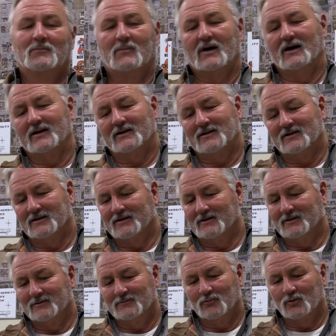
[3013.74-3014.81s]
Mike
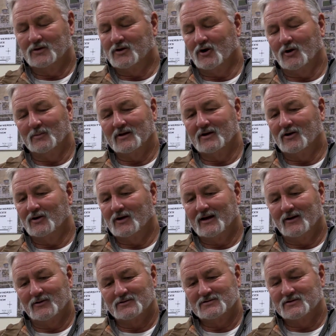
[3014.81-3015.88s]
would call me all
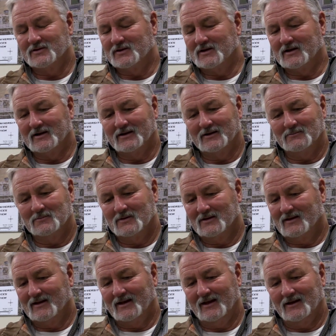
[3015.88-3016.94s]
hours of the night
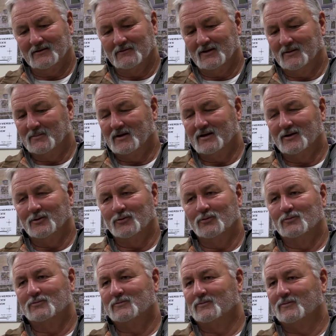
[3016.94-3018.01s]
and let me know
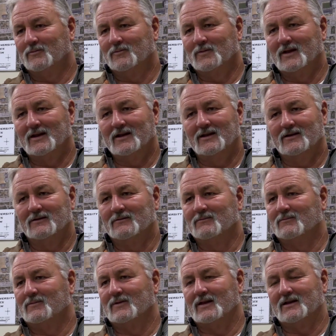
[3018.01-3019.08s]

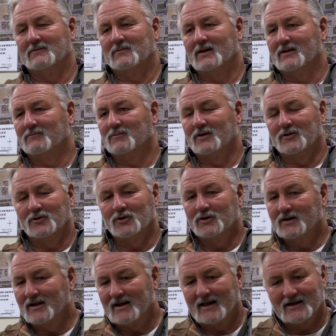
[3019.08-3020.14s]
that he couldn't
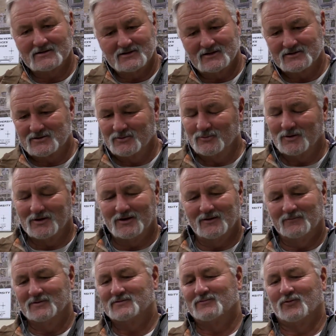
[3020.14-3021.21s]
get access to an
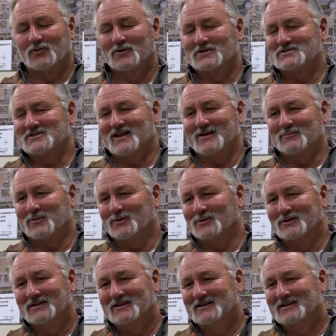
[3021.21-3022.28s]
office, for example,
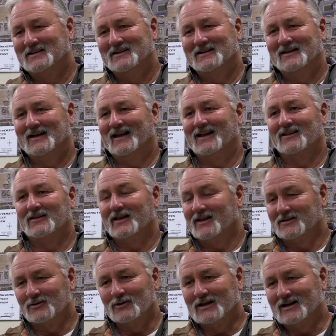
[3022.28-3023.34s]
and they
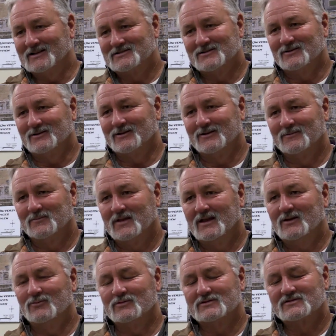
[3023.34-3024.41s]
had their lights on.
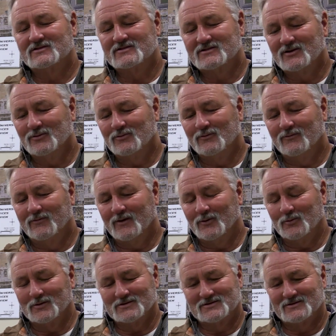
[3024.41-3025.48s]
He was so
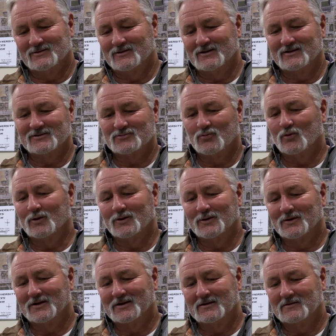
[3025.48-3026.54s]
focused on his
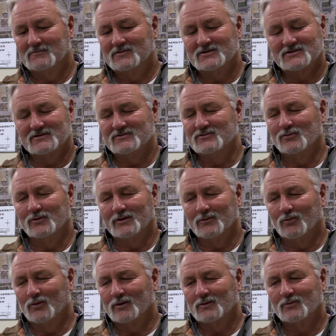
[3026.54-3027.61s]
work and just a joy to
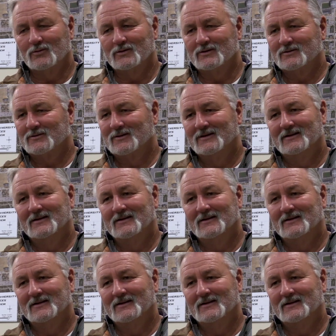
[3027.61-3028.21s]
work with.